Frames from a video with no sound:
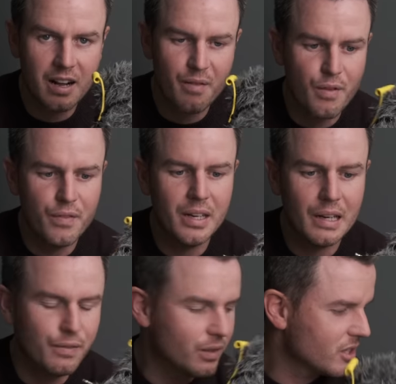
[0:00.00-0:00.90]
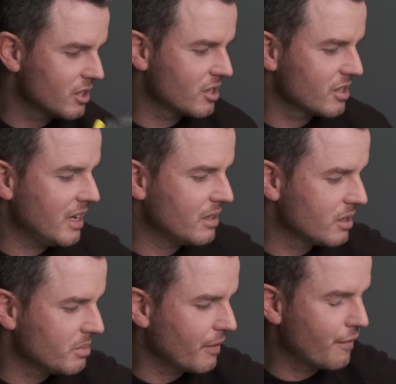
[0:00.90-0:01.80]
of the video footage because that
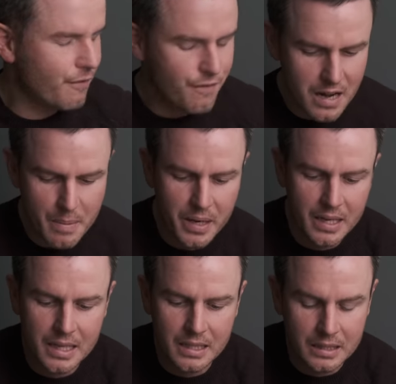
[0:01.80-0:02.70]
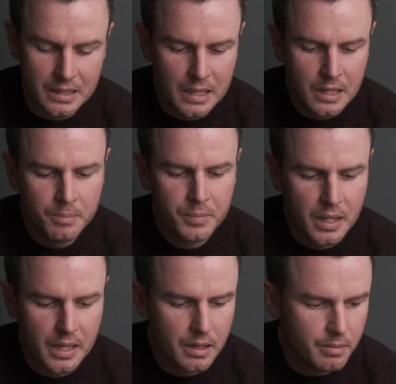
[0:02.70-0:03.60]
does my flipping head in.
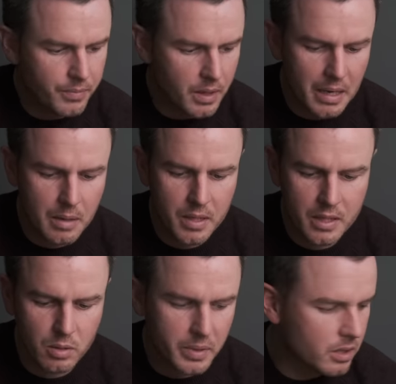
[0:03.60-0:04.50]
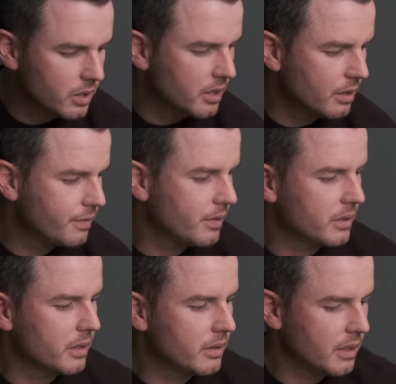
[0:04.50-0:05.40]
Um, maybe this will be good enough.
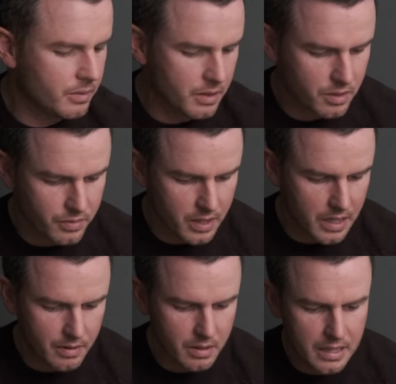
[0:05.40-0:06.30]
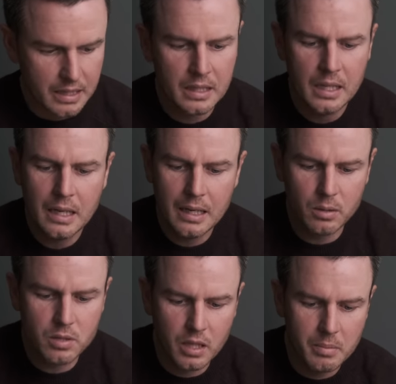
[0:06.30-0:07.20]
I don't know. That's for the Hero 10.
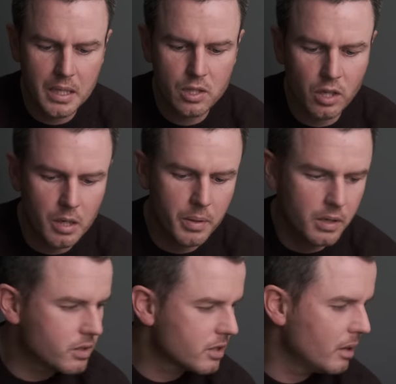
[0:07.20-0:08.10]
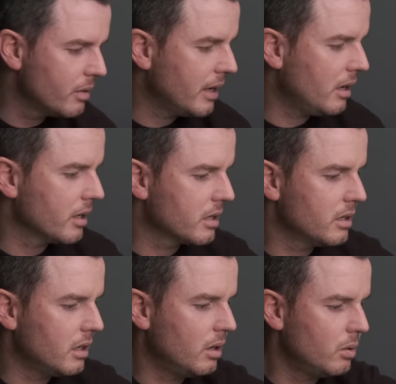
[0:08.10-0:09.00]
Little tiny mini tripod so that I
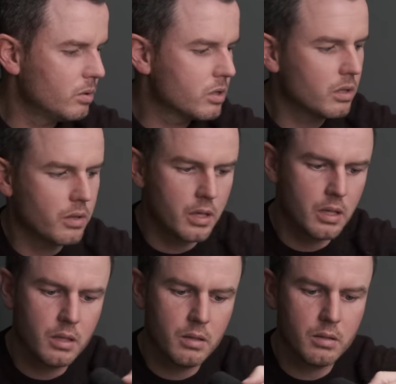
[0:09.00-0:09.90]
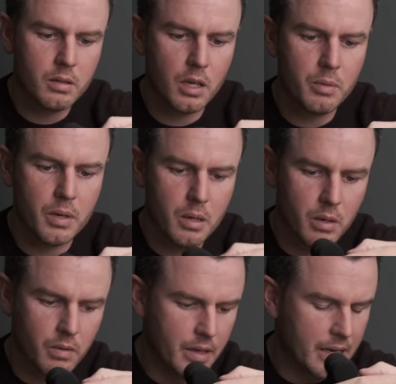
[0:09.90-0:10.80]
can hold the GoPro
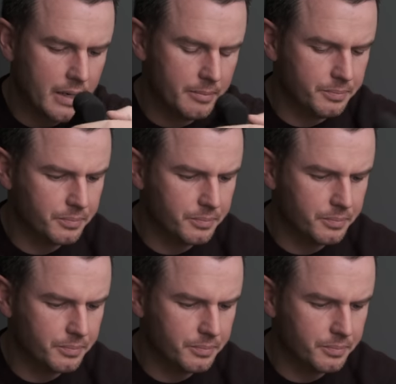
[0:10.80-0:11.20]
on there.